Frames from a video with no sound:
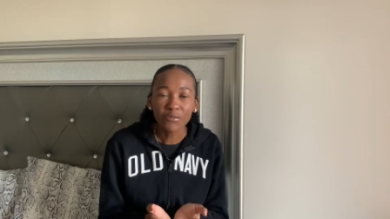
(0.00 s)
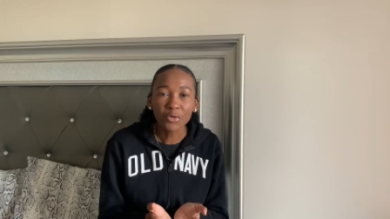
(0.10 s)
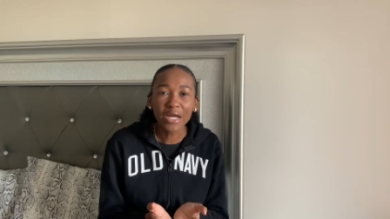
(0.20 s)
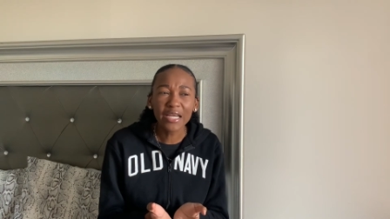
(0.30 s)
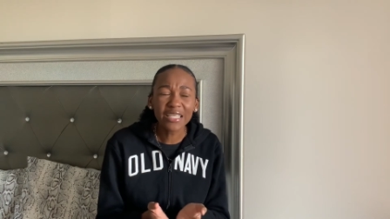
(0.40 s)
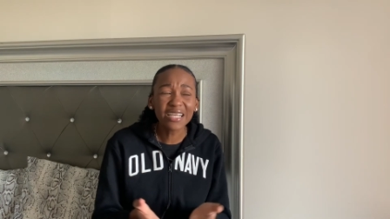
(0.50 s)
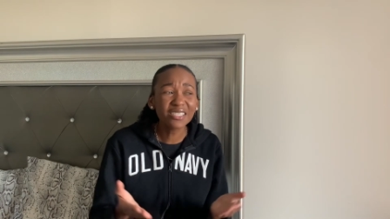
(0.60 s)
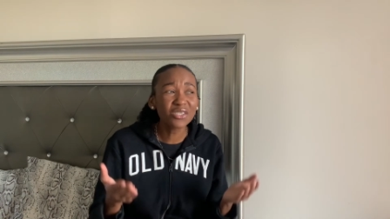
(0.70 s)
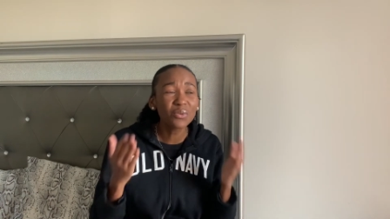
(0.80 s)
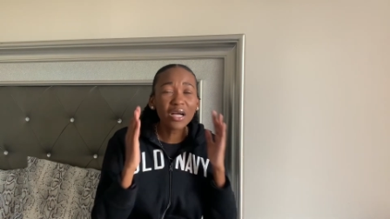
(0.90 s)
Right? And
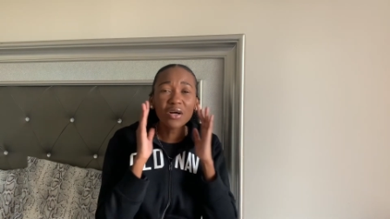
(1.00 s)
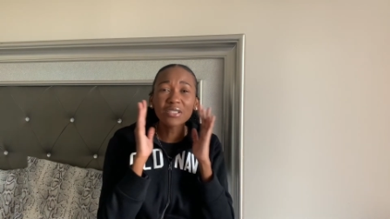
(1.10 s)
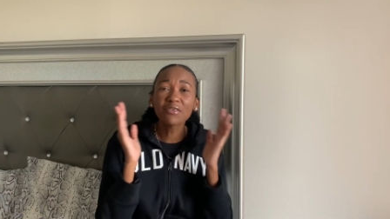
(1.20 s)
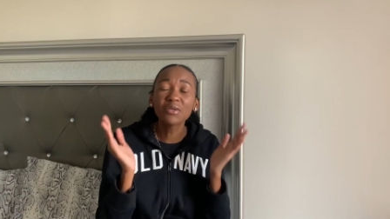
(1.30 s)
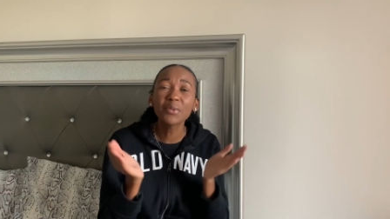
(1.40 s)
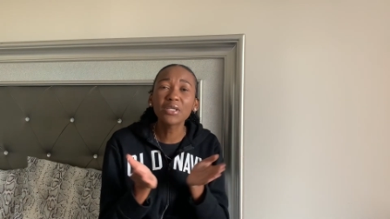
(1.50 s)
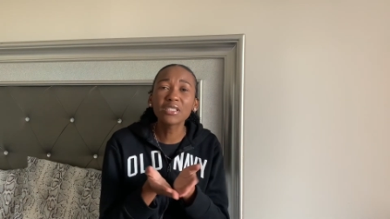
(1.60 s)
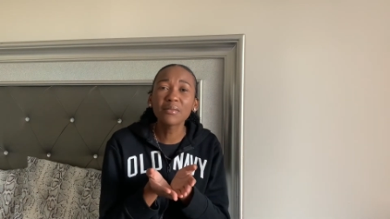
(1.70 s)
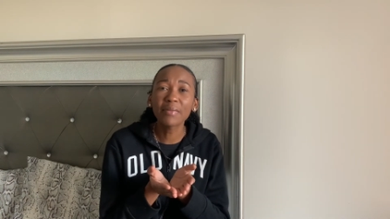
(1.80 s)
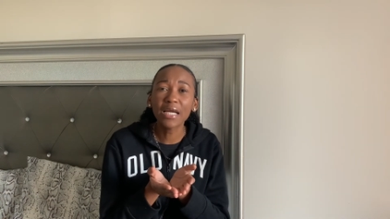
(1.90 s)
so we always have to bear
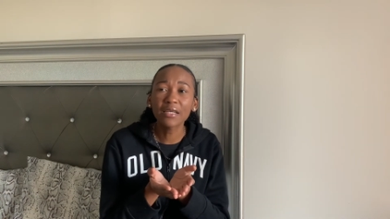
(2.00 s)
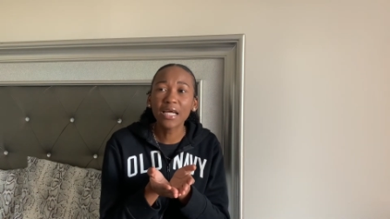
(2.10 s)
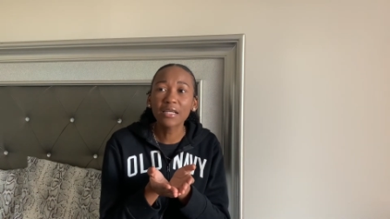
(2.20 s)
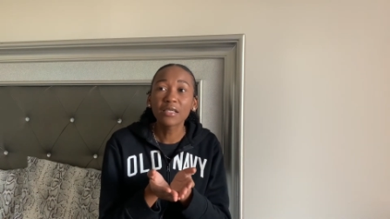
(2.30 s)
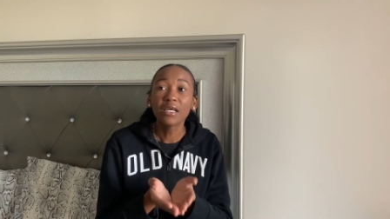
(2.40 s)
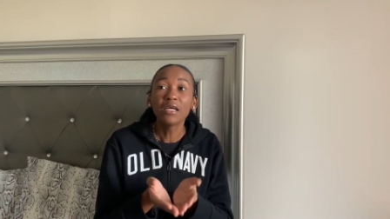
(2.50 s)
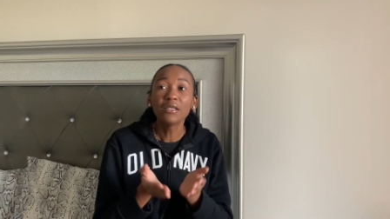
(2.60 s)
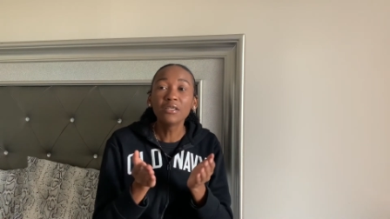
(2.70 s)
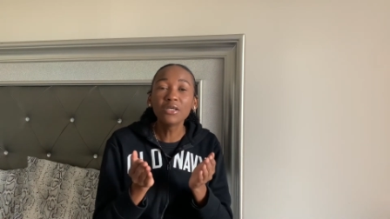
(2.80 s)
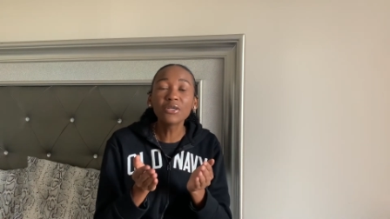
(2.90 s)
this in mind that
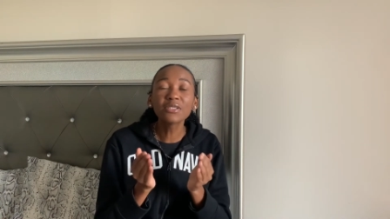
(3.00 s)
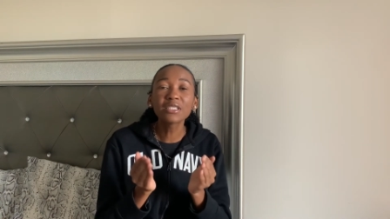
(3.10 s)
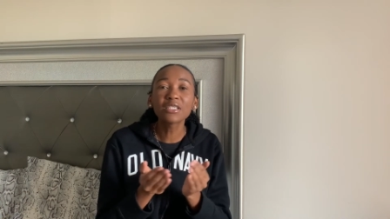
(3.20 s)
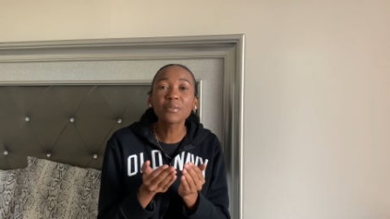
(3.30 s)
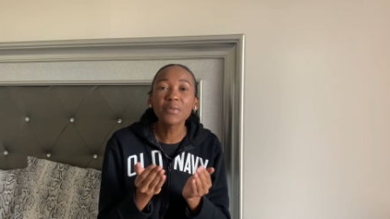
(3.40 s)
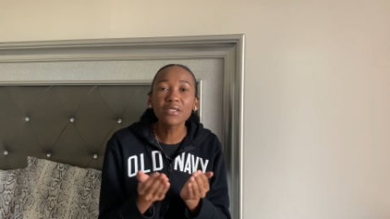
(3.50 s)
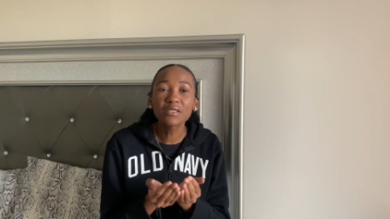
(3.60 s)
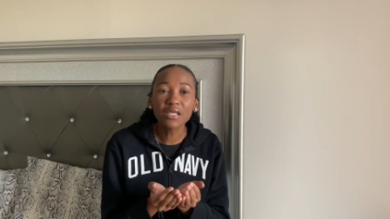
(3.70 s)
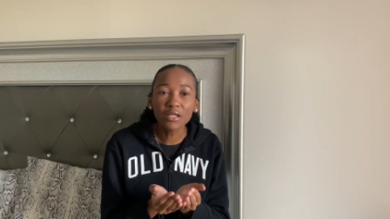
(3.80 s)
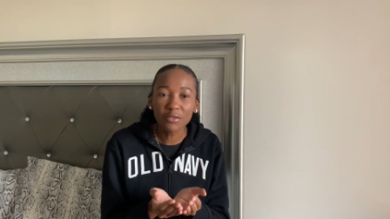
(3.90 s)
don't set up
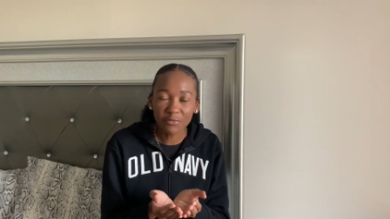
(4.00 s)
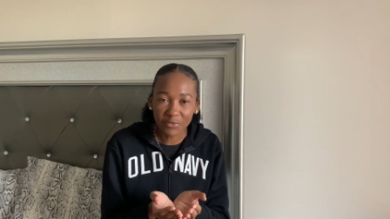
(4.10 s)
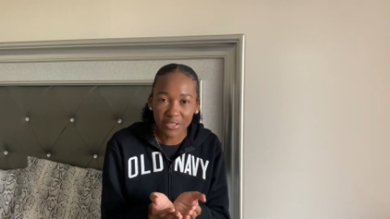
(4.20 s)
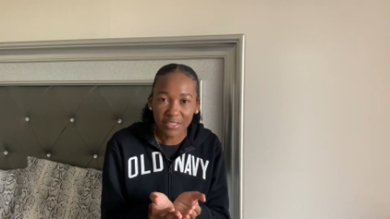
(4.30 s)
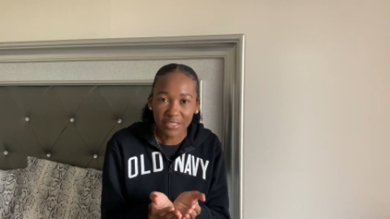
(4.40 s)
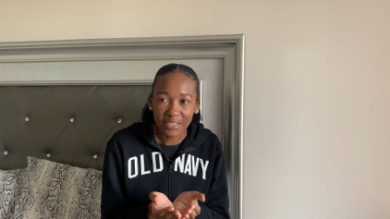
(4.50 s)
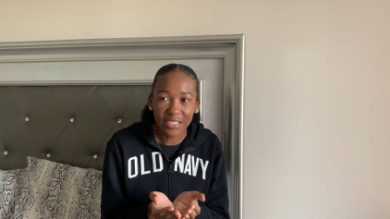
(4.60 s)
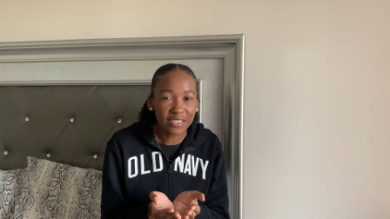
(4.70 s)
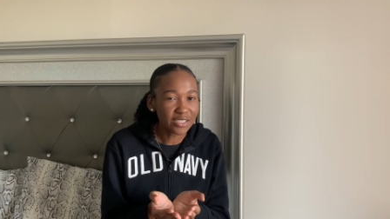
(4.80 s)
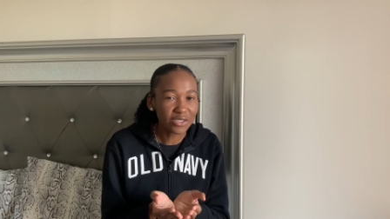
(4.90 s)
yourself
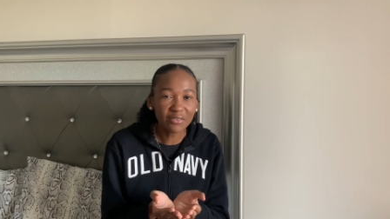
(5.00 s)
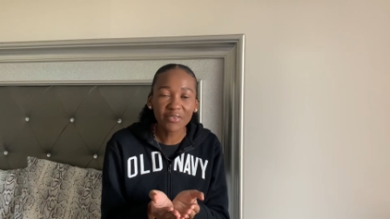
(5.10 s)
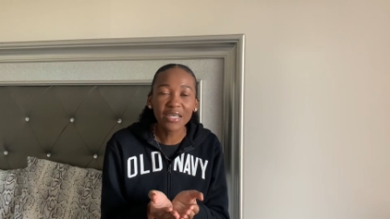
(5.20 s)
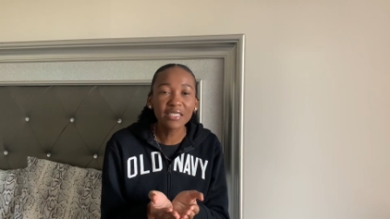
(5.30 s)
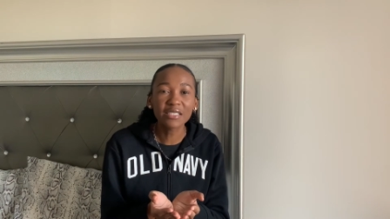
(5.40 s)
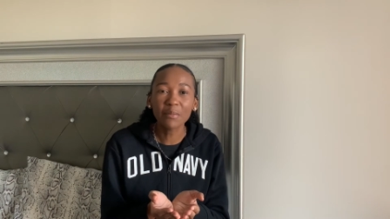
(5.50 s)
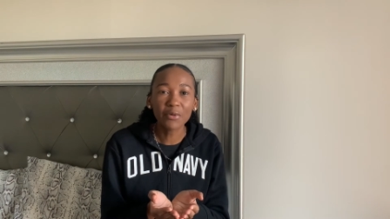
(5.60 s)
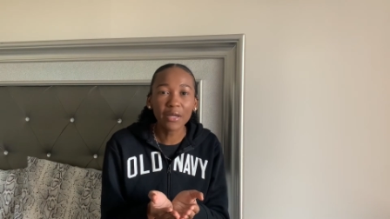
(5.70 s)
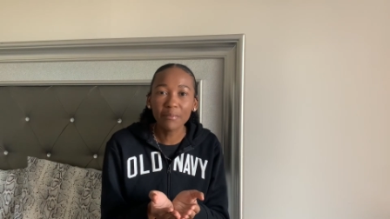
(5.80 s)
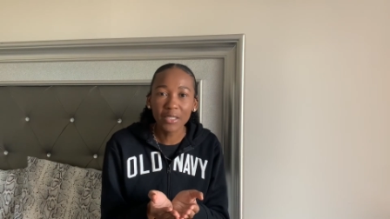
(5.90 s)
necessarily for
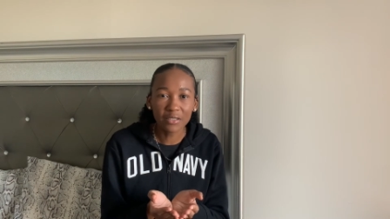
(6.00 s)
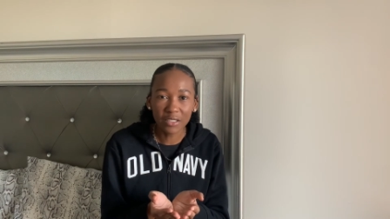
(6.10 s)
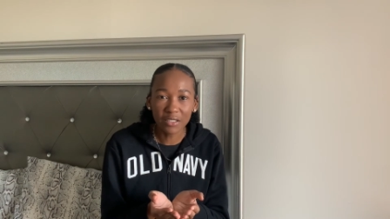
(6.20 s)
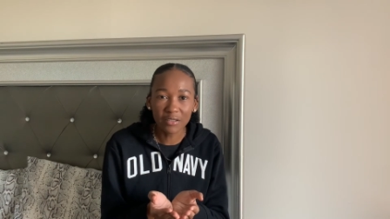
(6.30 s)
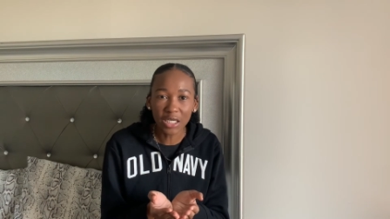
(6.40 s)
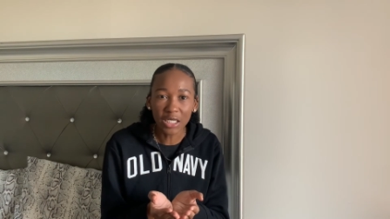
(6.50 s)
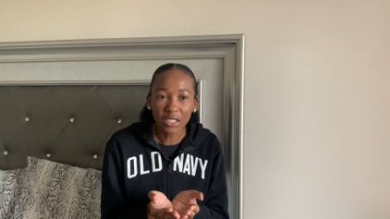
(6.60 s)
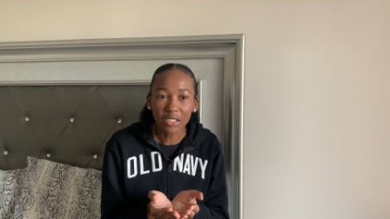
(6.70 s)
disappointment either.